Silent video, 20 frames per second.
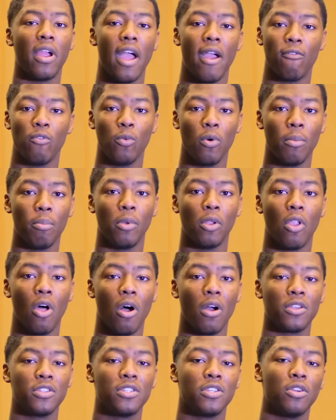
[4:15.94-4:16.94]
everyone
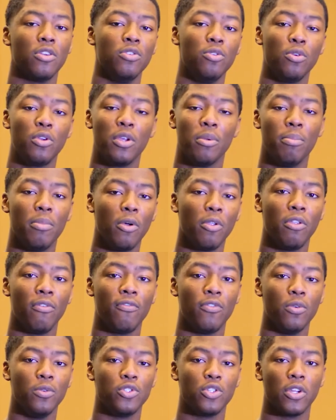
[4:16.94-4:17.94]
belongs here, you can build a
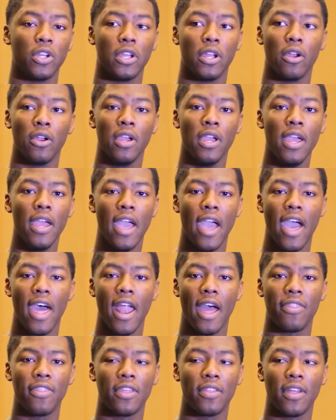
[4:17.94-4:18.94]
future here. And
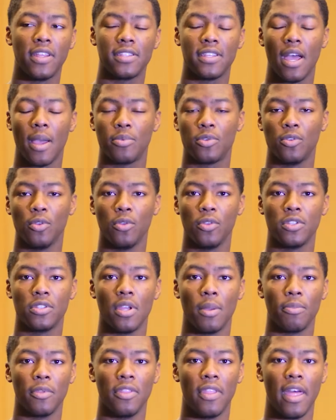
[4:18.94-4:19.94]
I think that's absolutely
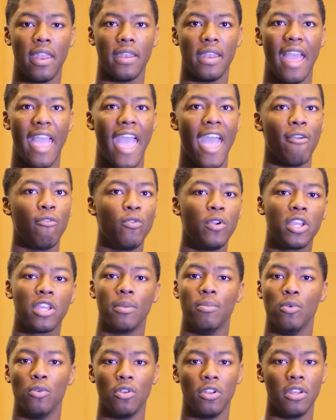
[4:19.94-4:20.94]
something that every
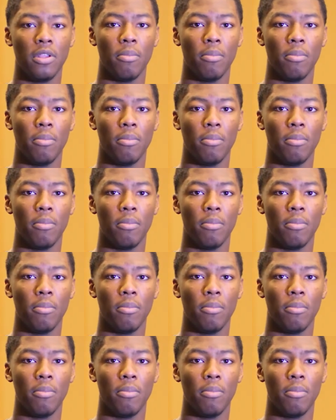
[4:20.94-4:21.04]
community